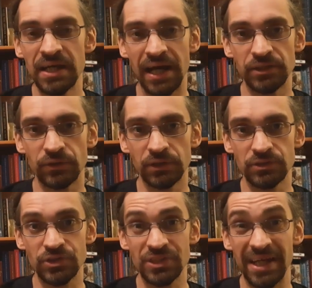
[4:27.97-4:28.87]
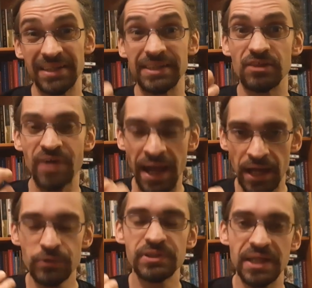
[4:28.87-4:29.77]
and our understanding of
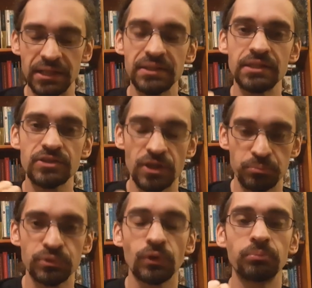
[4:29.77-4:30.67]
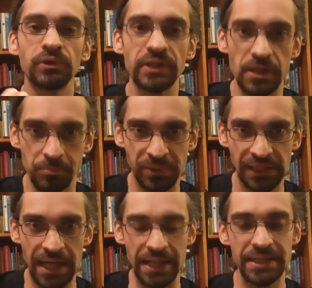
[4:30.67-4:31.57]
how techniques are properly
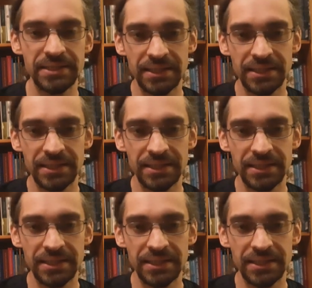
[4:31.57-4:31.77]
applied.